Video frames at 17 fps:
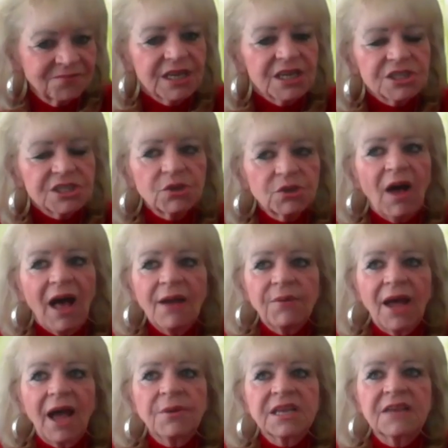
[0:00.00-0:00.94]
So I,
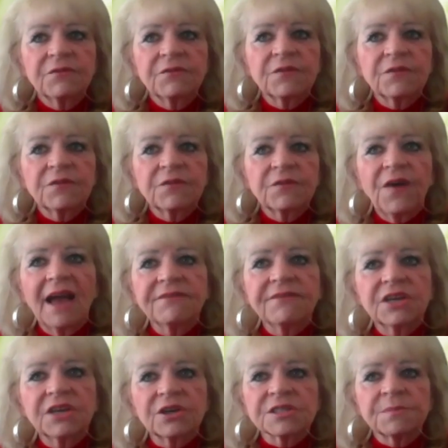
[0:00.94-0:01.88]
I would give it five
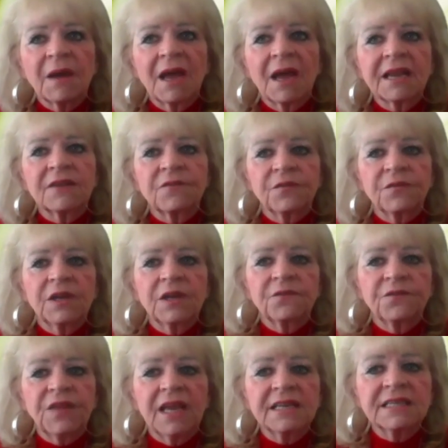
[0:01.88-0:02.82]
years, Mike, if,
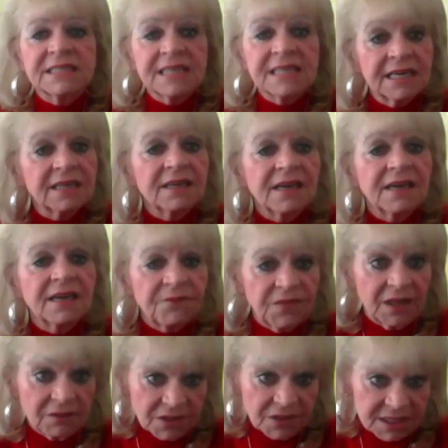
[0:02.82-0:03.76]
if they did it, if
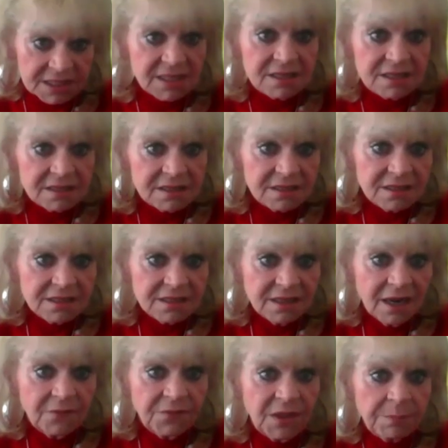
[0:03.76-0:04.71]
they listened,
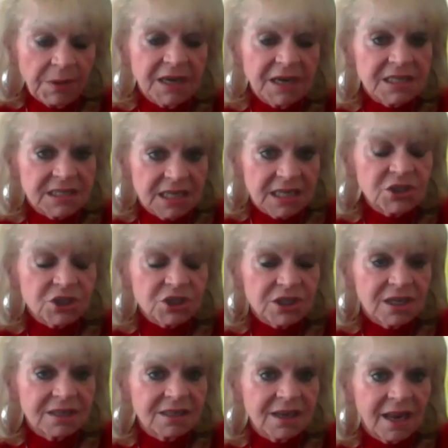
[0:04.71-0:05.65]
if they paid
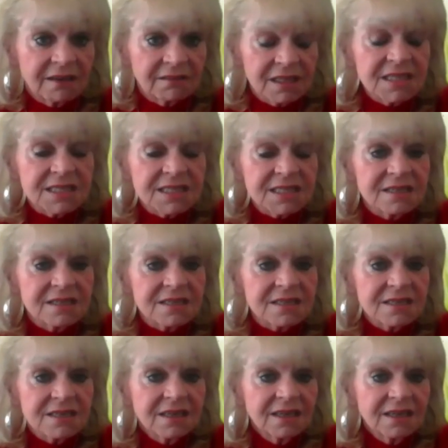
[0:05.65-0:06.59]
attention and listened,
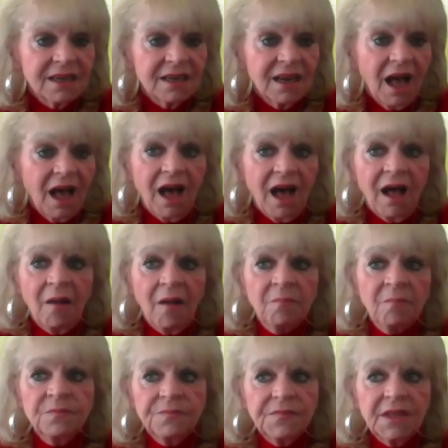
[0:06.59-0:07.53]
mm-hmm.
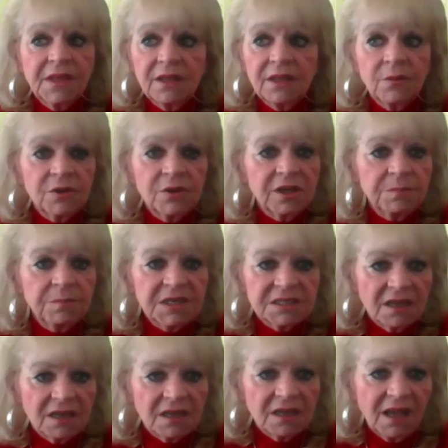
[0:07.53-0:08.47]
um, it, it could be
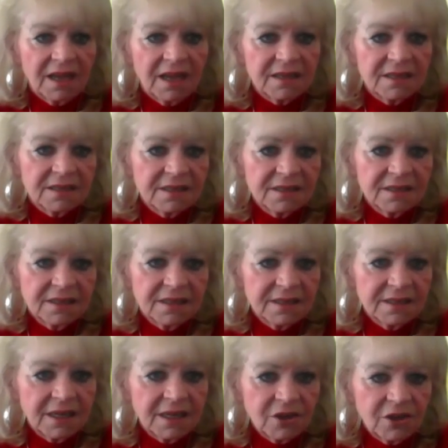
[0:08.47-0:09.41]
done.
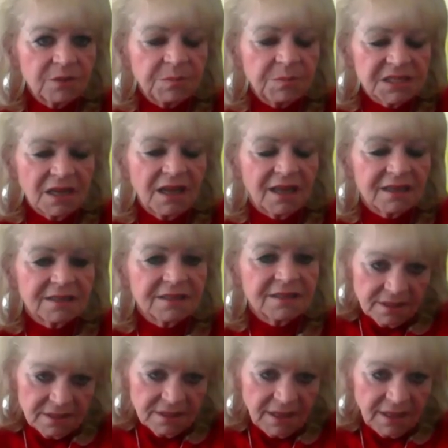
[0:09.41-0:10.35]
It could be done.
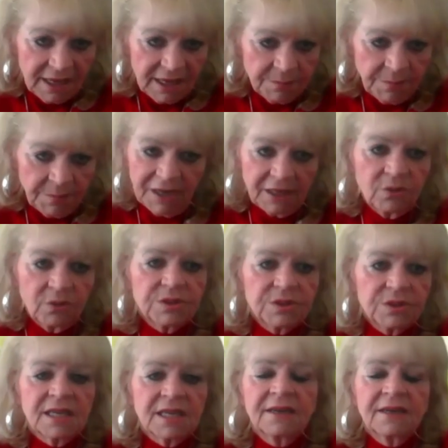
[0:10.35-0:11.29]
Anybody who
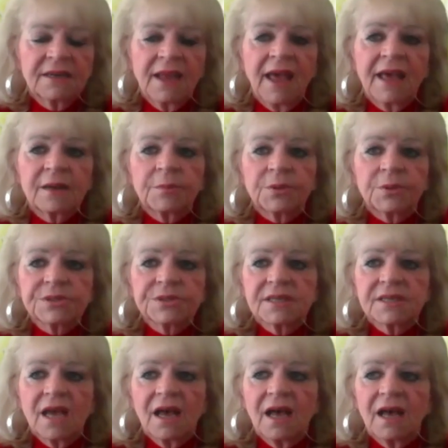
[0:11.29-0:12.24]
is in
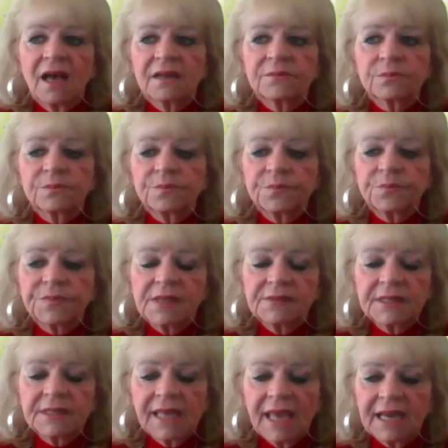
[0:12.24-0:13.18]
edibles um, in
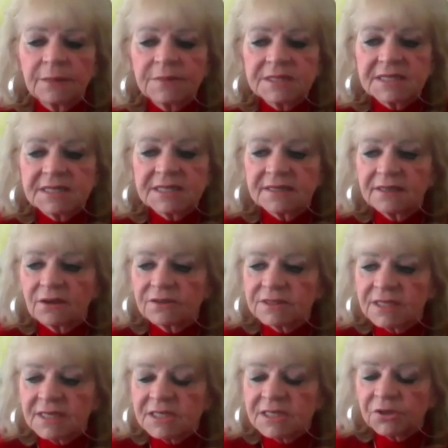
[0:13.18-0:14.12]
the cannabis or
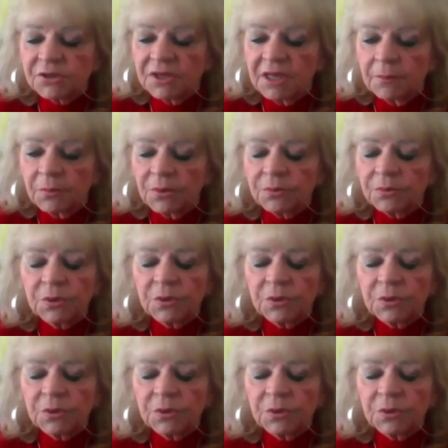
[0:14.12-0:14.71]
industrial hemp will, will